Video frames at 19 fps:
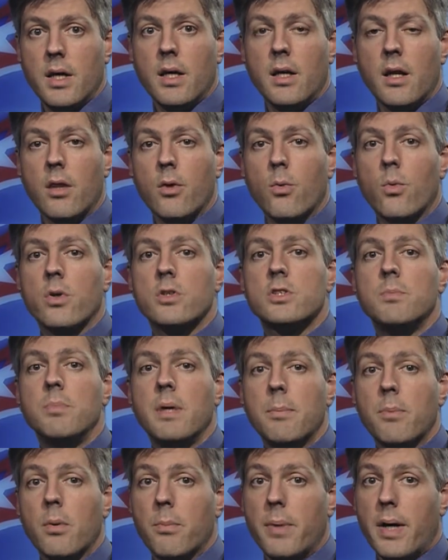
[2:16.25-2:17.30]
In other words,
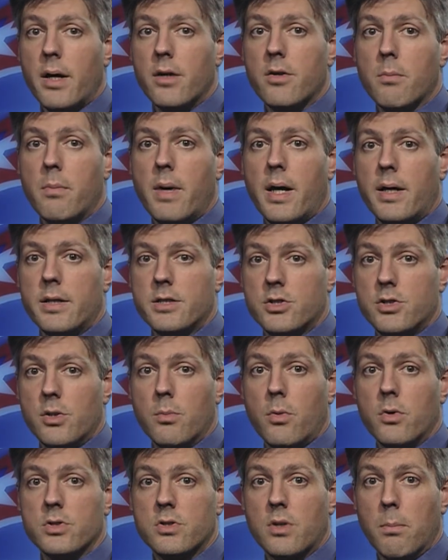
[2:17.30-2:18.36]
be prepared to match your
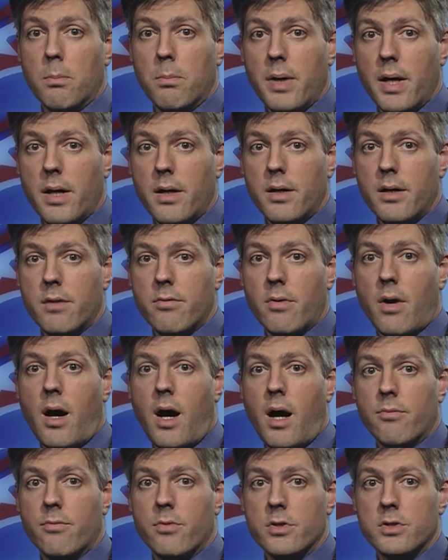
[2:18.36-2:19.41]
most competitive
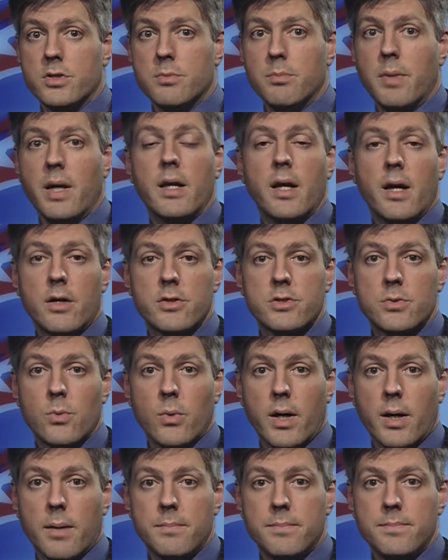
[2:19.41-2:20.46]
offers made
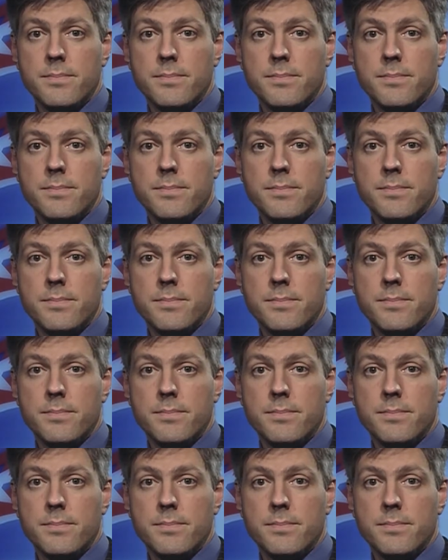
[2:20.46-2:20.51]
elsewhere.